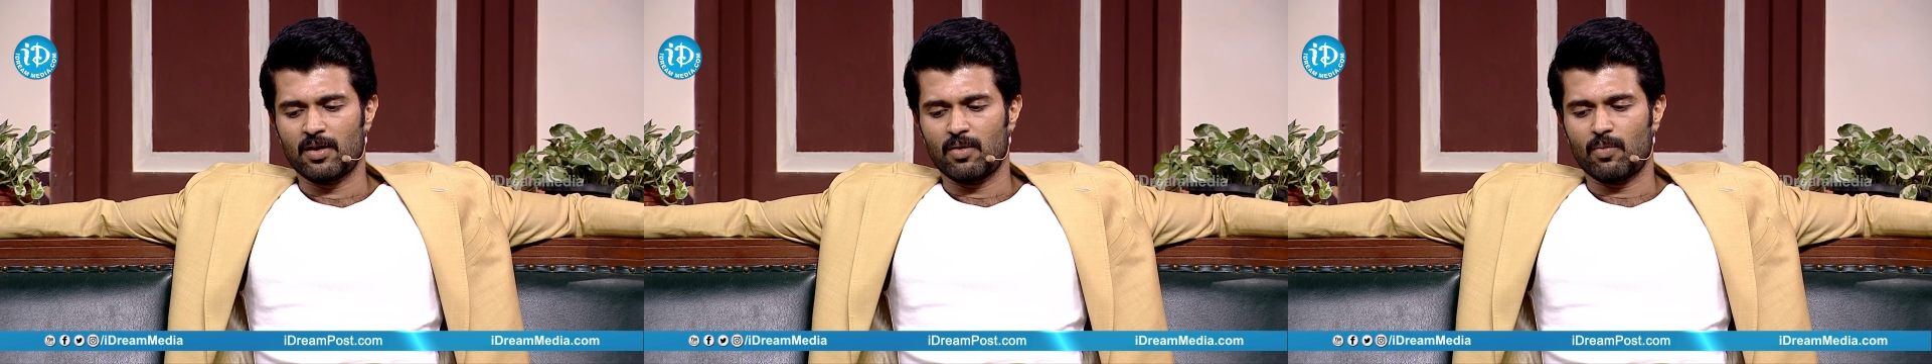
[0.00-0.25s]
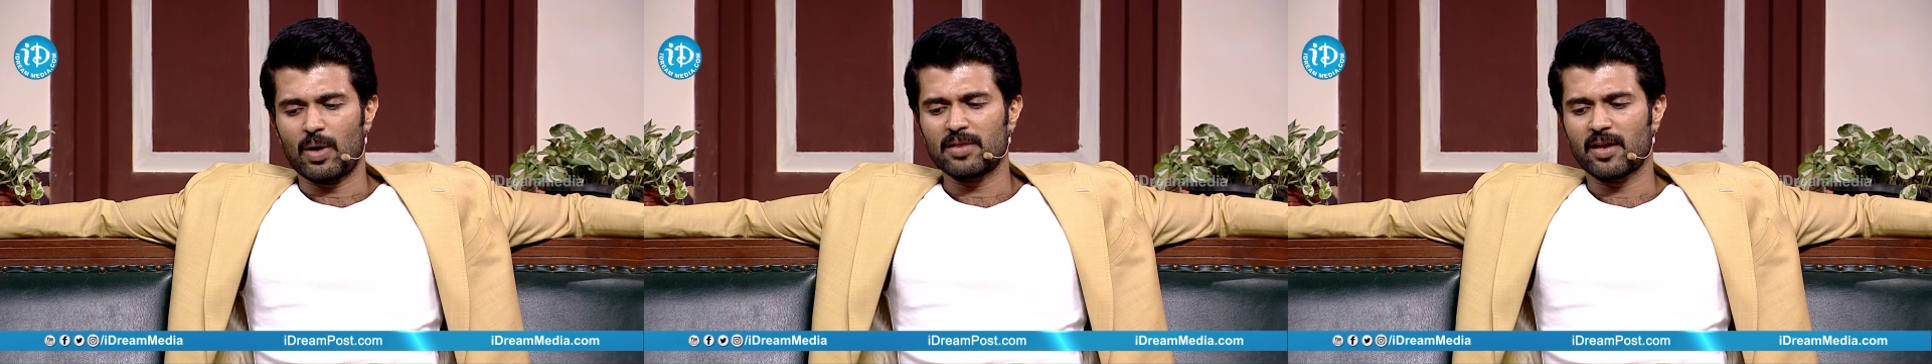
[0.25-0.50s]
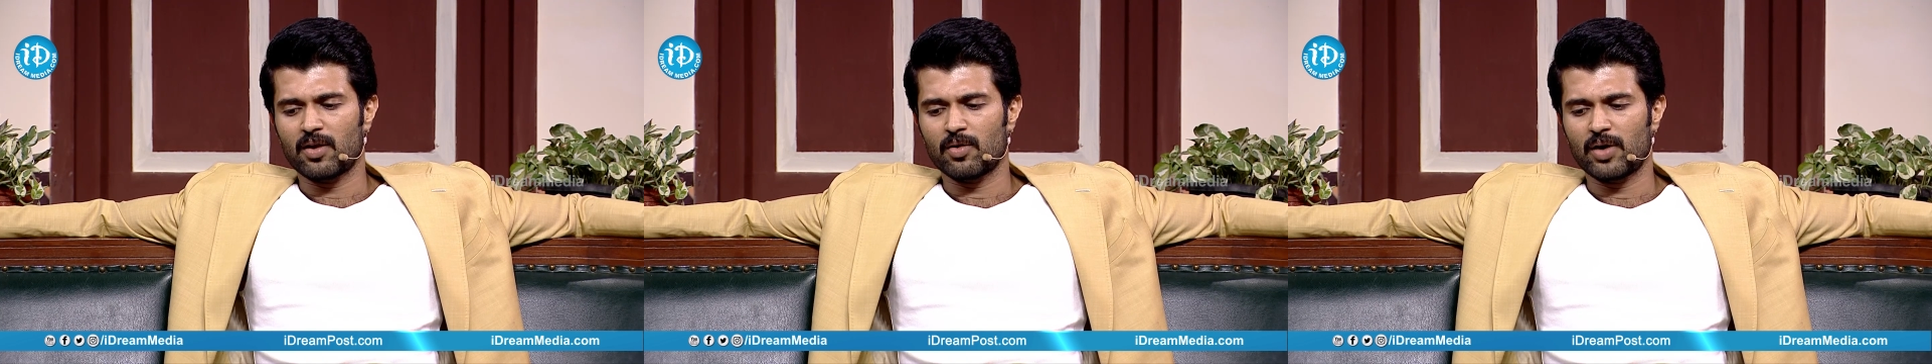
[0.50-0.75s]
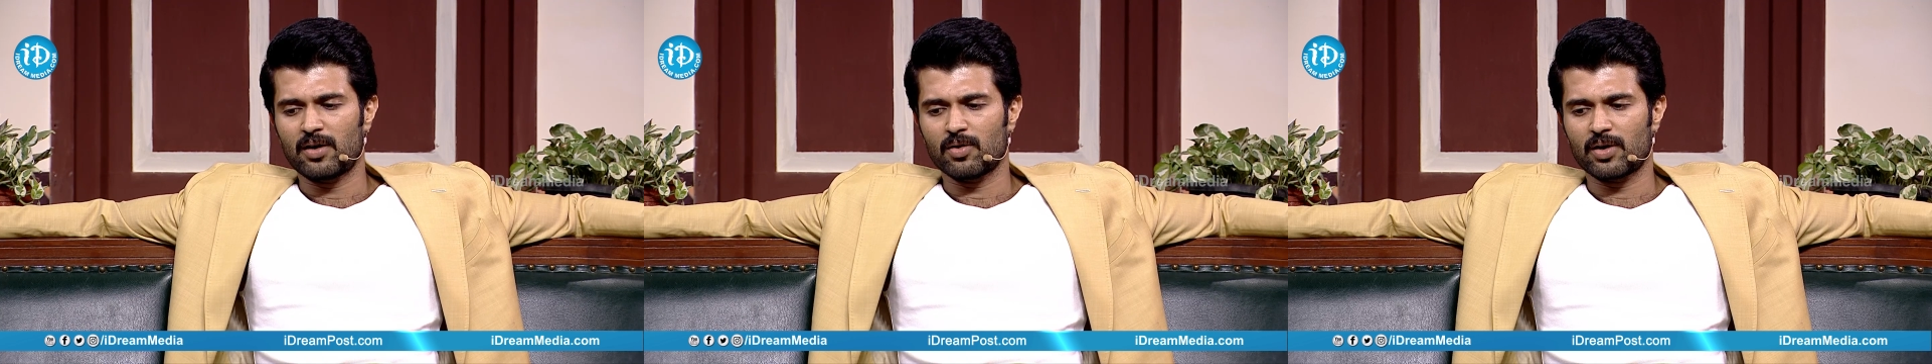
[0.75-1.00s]
one thing you
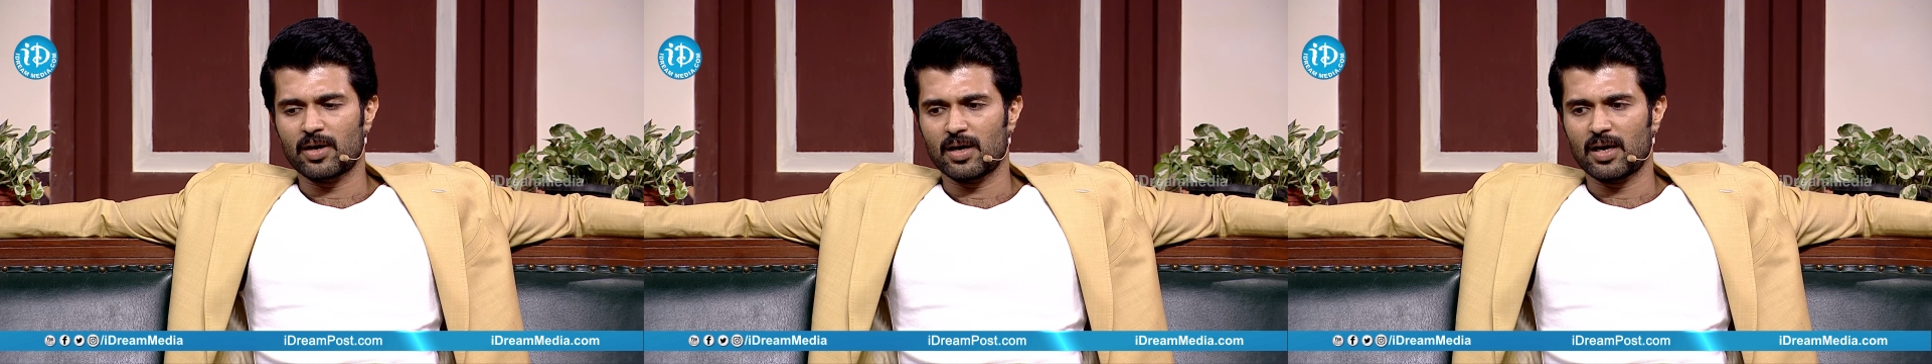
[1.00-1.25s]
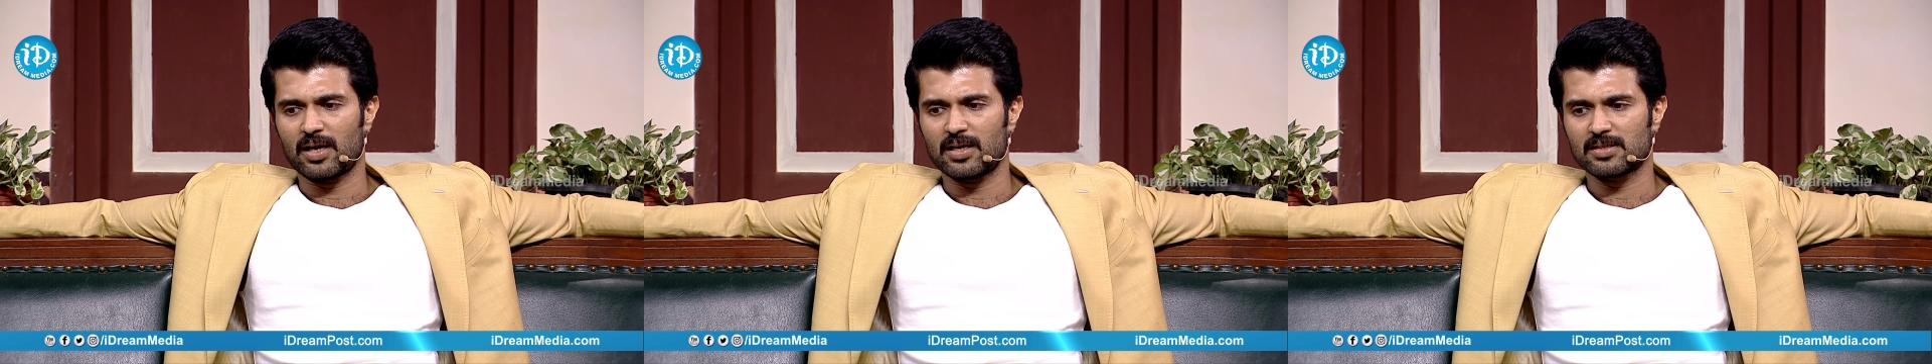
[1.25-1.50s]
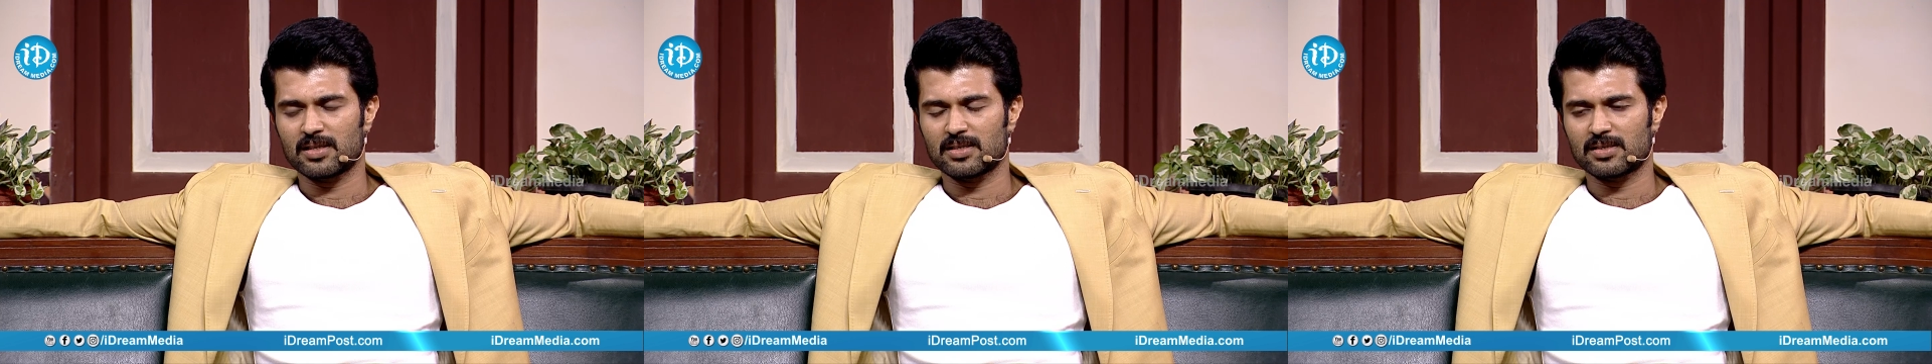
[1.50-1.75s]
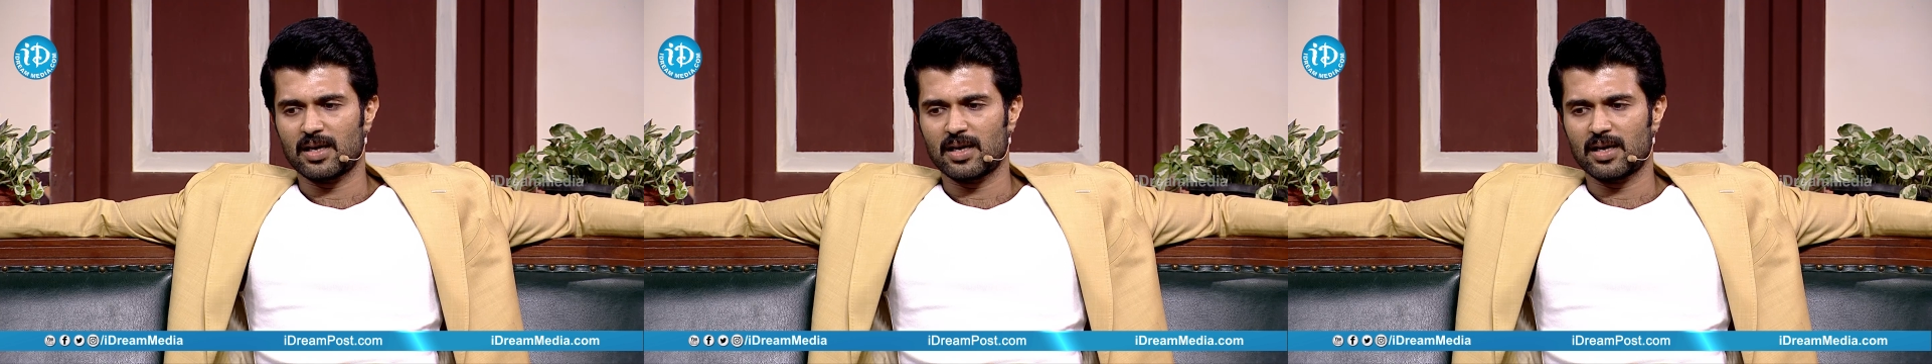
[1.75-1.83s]
need to realize is